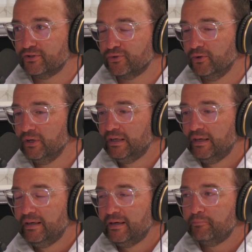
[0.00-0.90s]
So
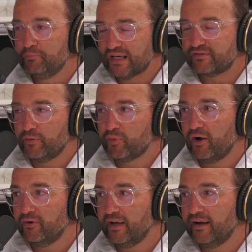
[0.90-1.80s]
massively
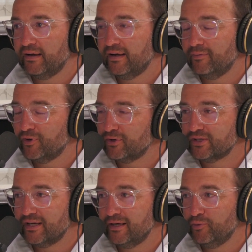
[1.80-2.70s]
proud of you. I'm not going to
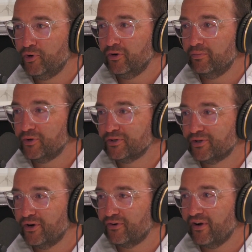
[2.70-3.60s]
say any more. I'm going to start